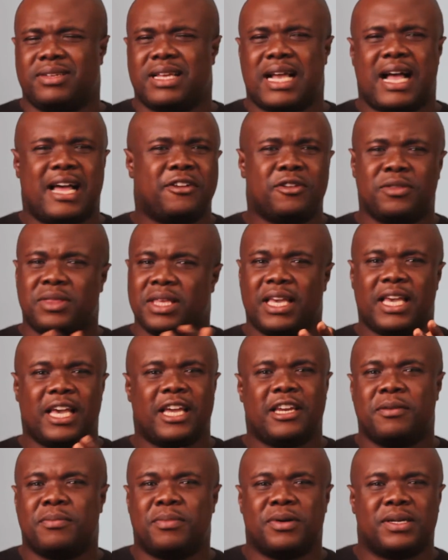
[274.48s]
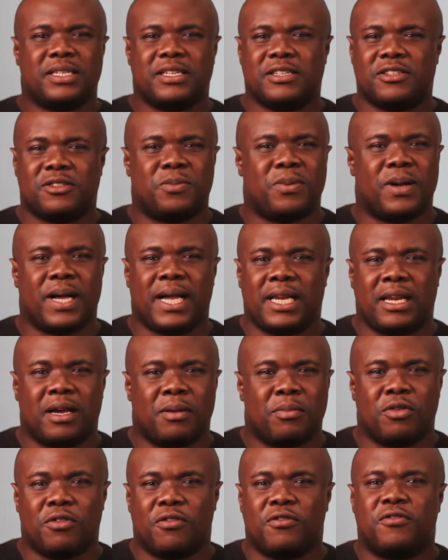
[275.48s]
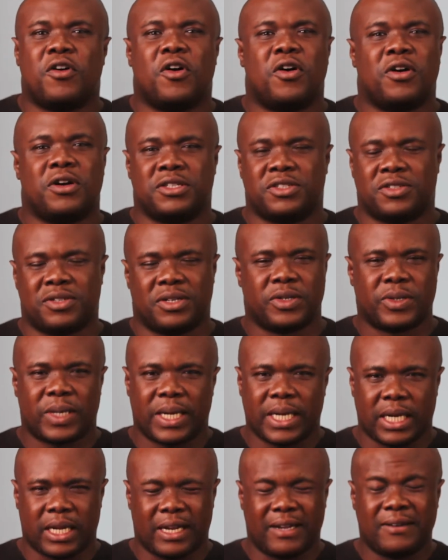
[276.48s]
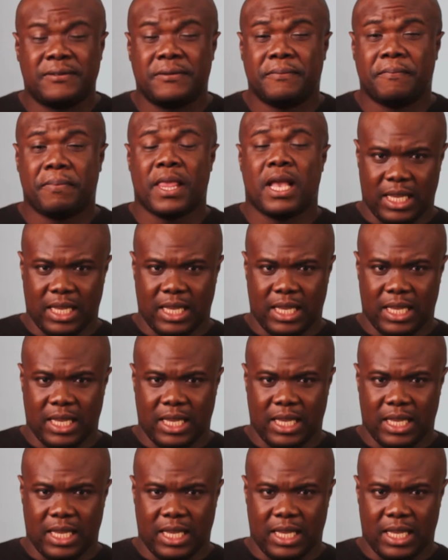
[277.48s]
I don't think anybody is buying above 400 right now.